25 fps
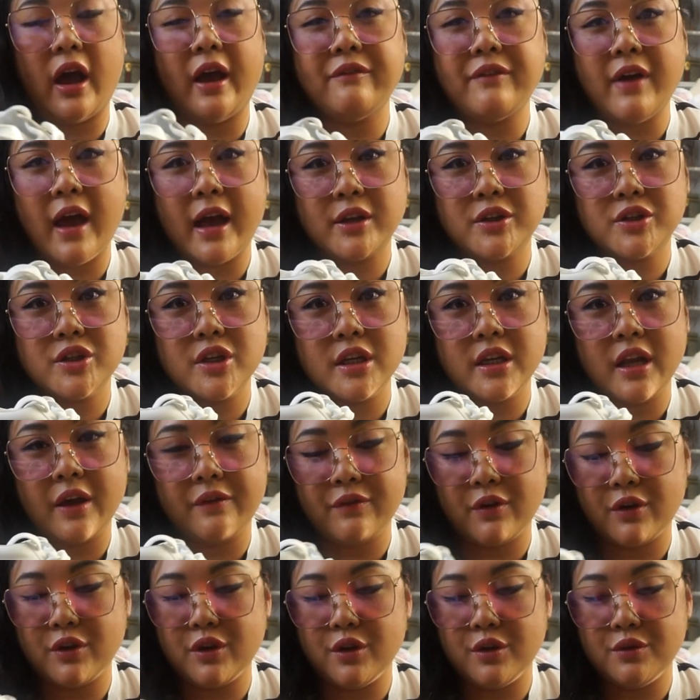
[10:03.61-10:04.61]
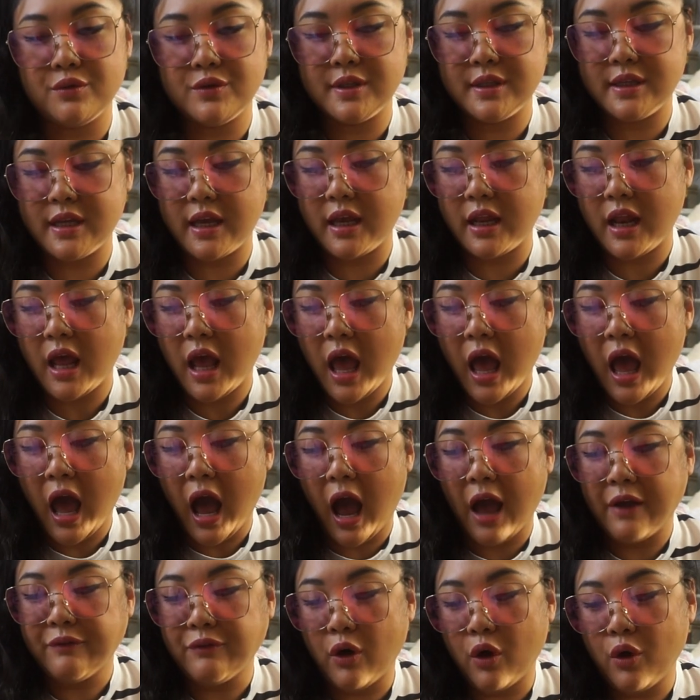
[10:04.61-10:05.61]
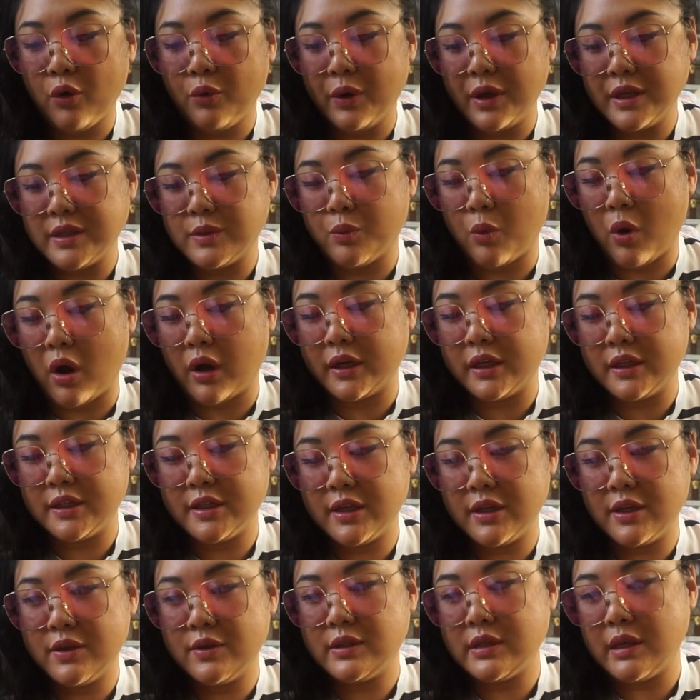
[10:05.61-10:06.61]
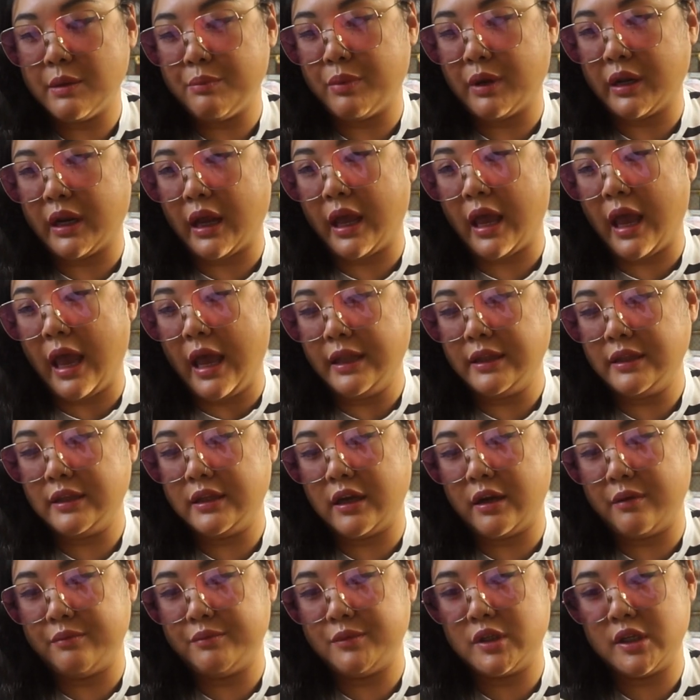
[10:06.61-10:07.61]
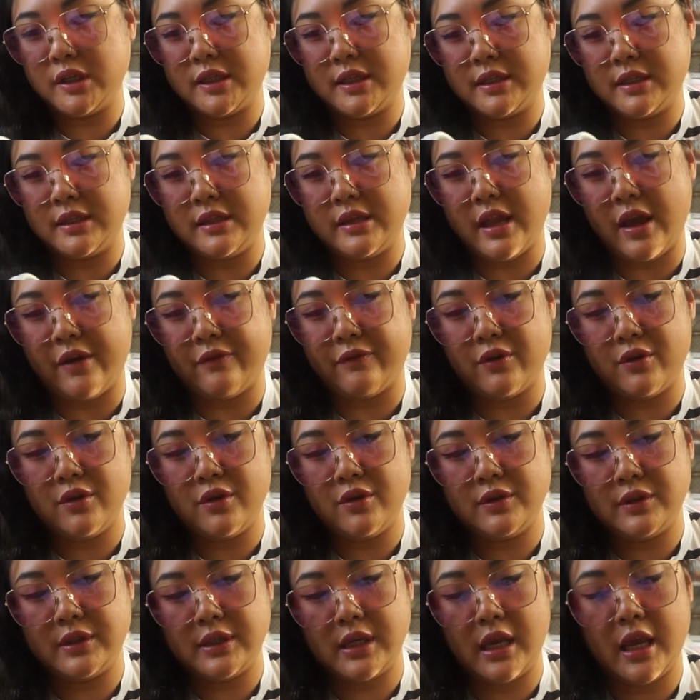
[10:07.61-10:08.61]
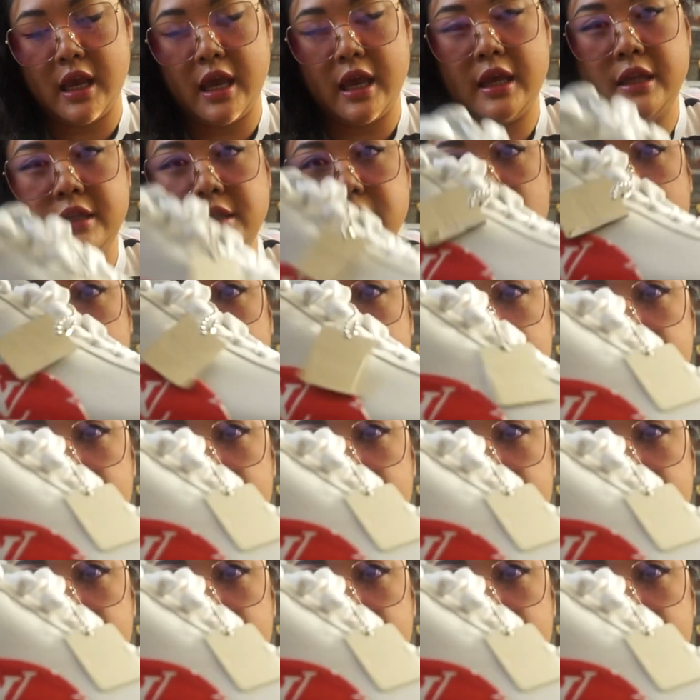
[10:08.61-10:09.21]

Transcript: I've actually never used it. I've always wanted to use it, but I end up just never using it.